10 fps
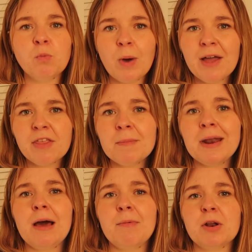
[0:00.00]
wear them and
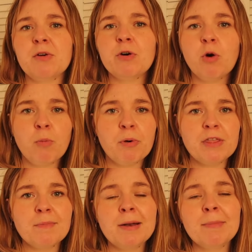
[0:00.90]
how I'm going to
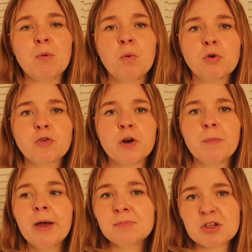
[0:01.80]
incorporate them in my
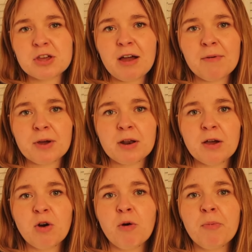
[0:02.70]
wardrobe especially how I'm going to
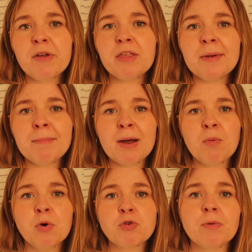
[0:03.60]
incorporate them in my
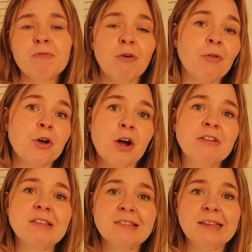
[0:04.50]
wardrobe for the
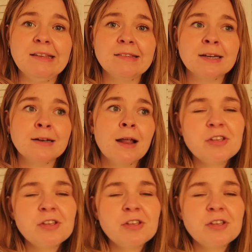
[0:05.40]
current season.